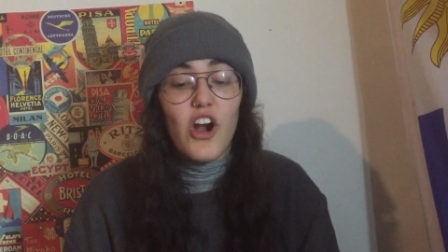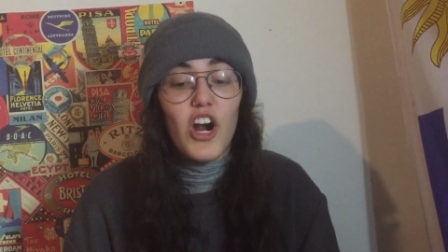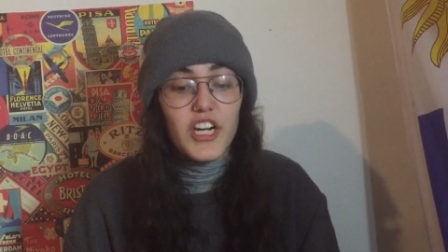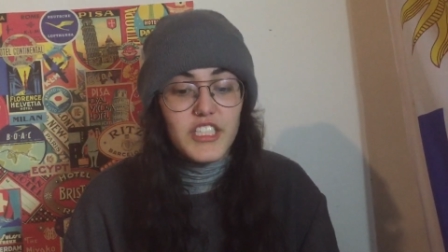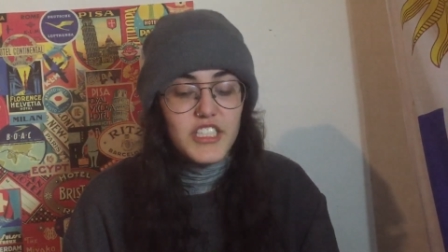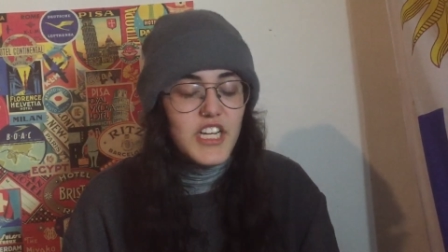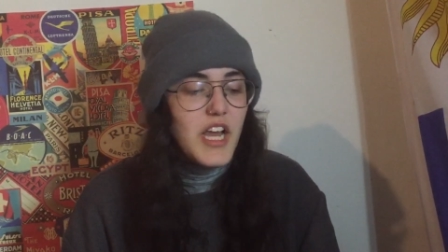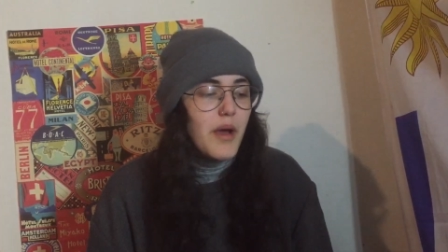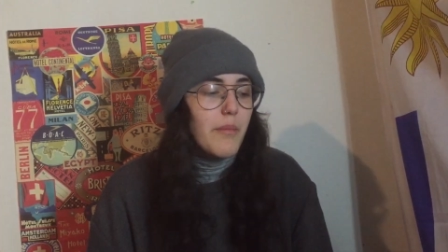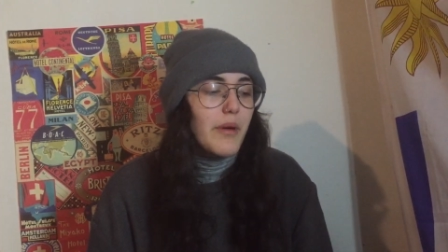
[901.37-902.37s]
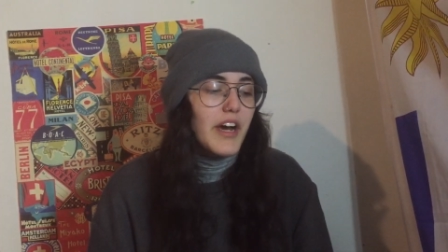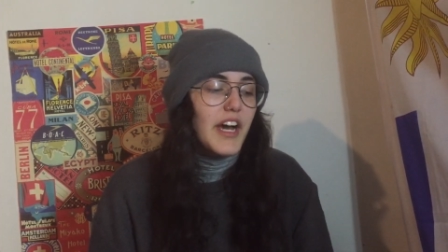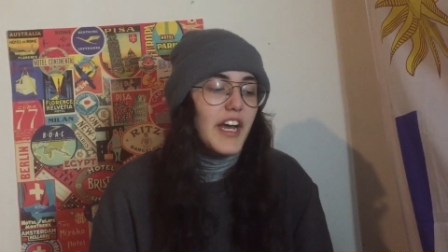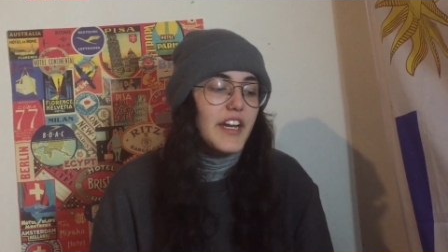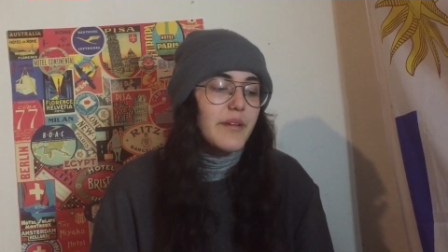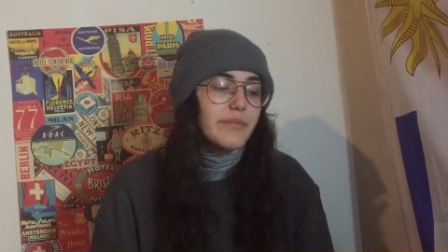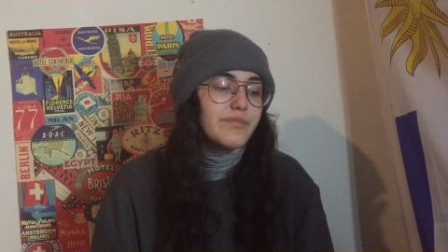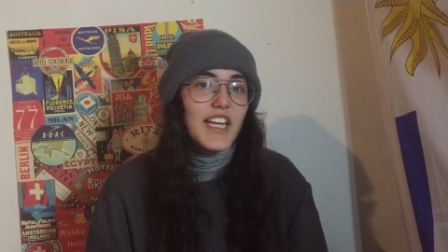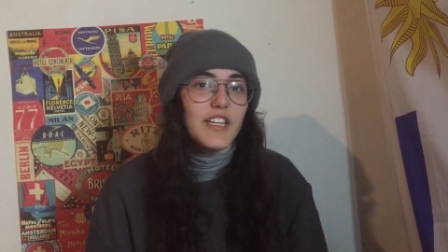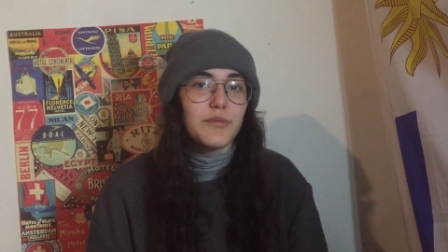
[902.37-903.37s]
be hard but
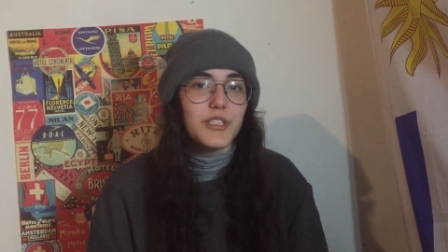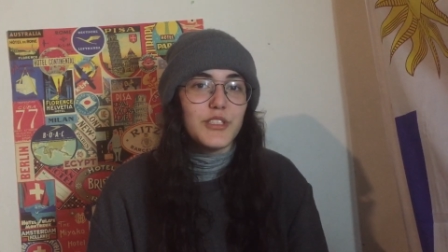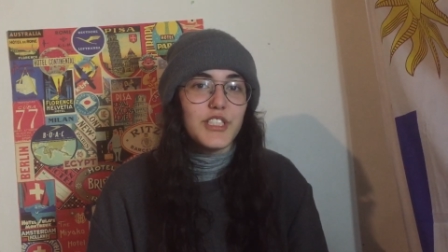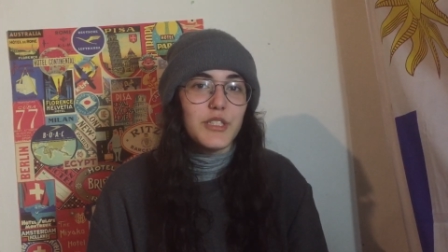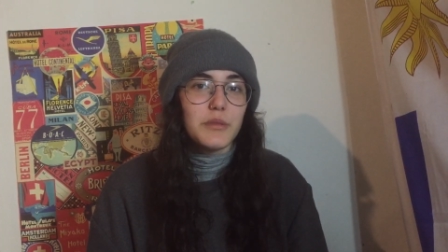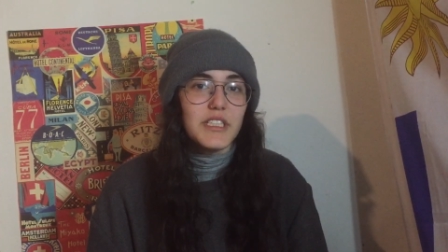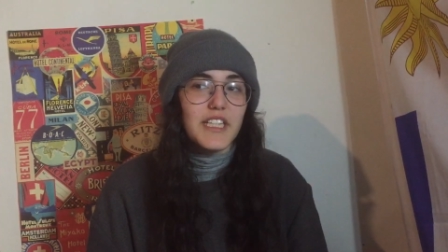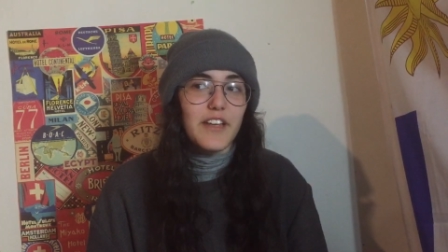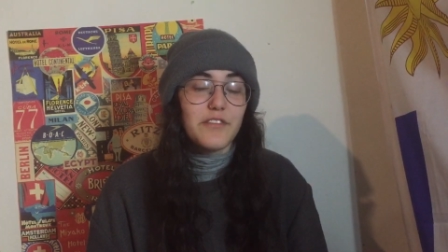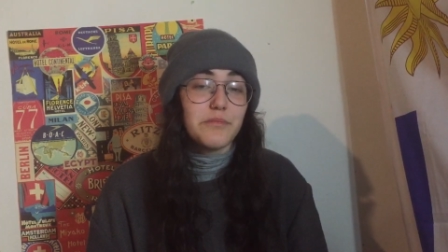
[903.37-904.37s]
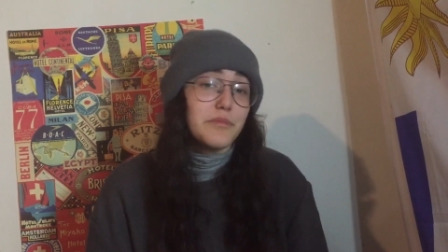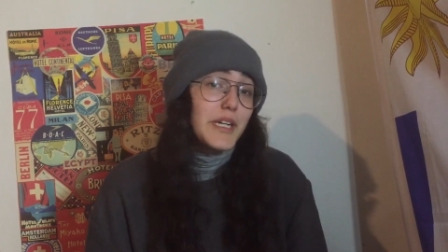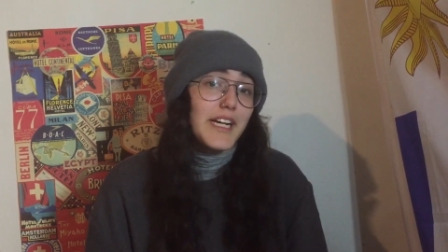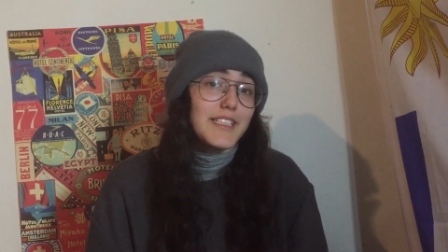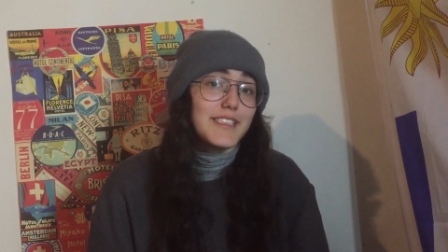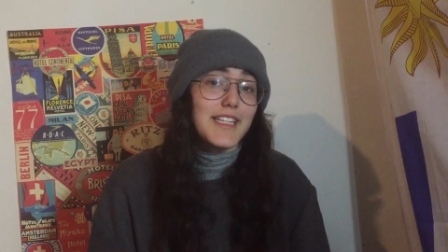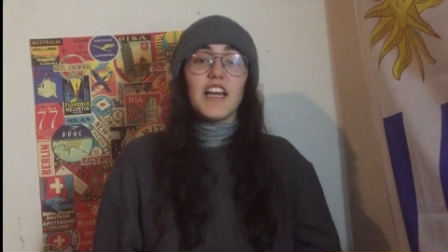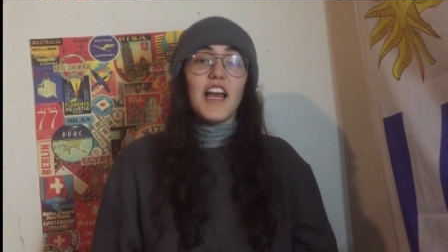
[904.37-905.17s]
I can wait to see what life brings.